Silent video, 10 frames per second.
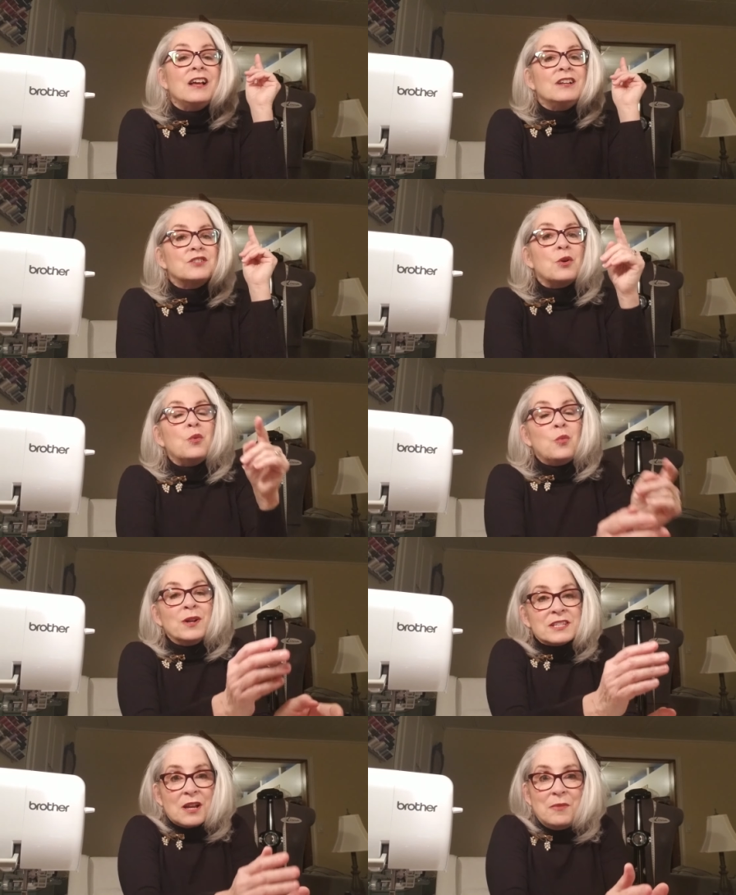So
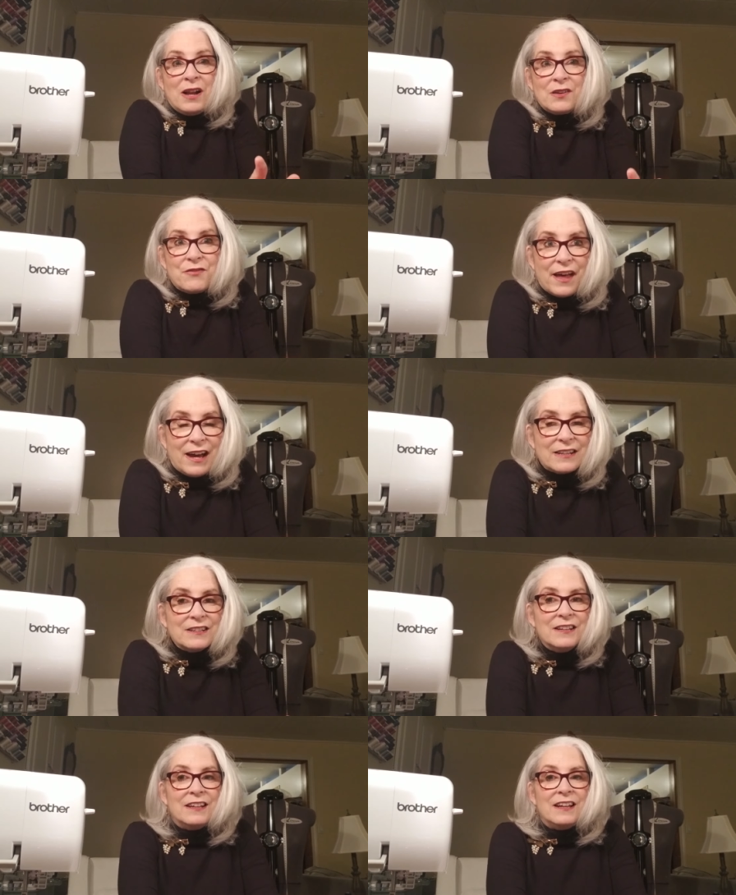what's come out of that
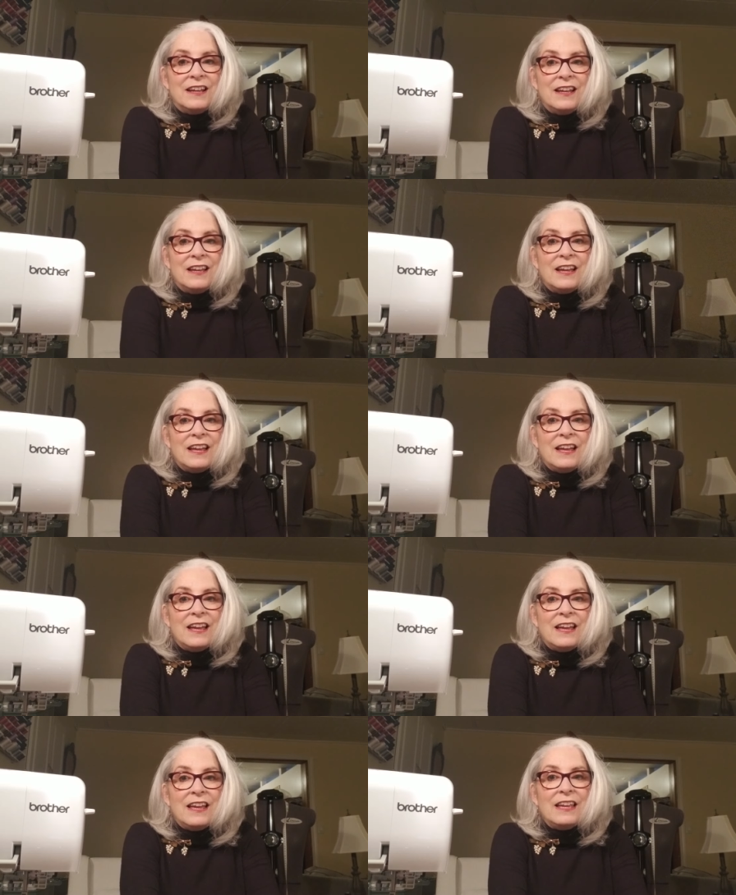
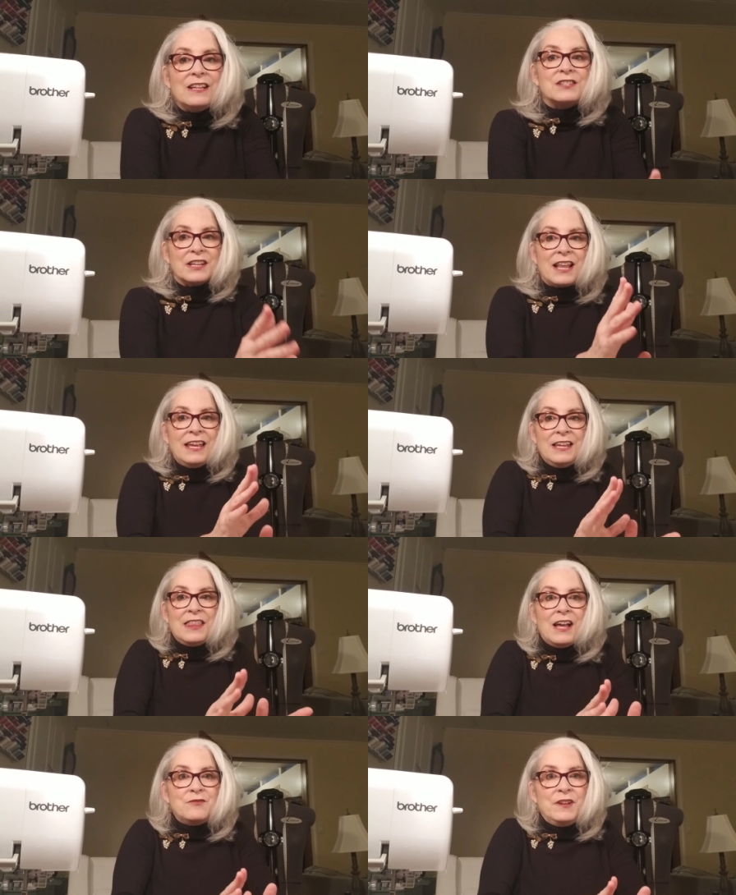is, in
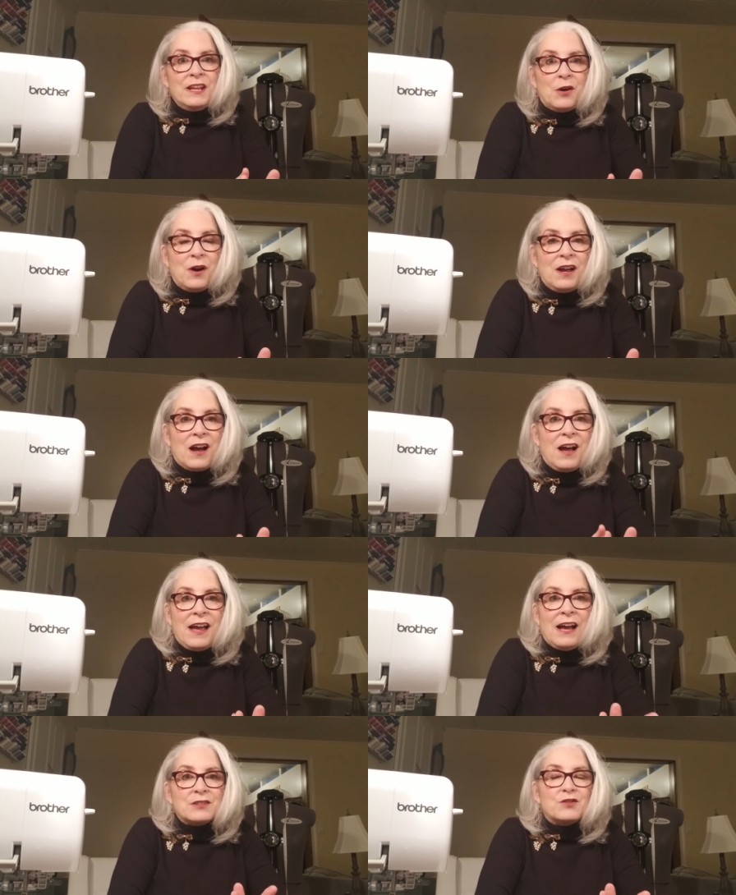that video, I
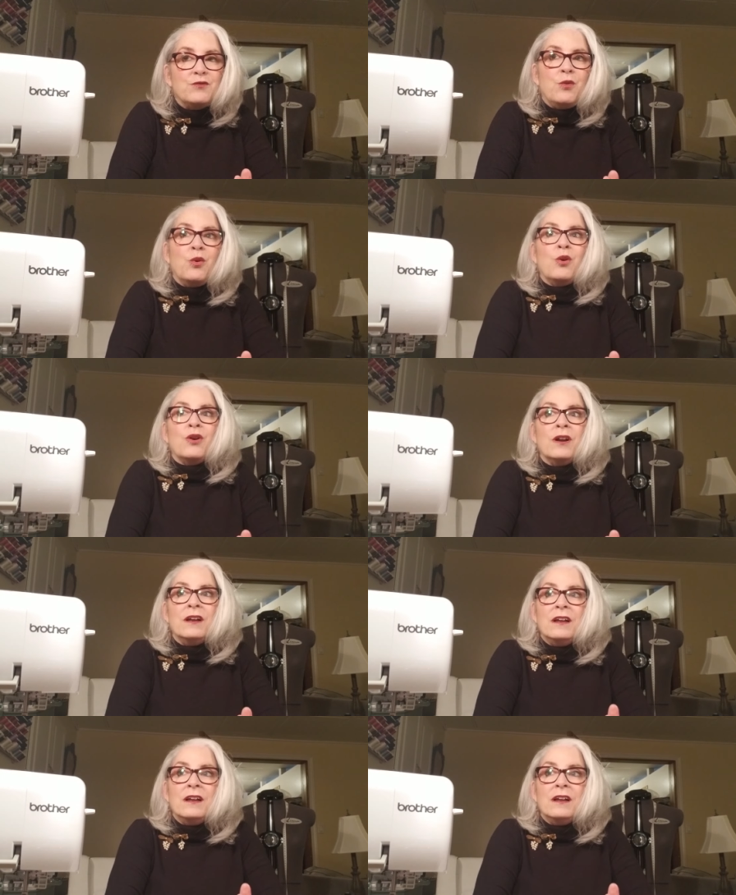asked for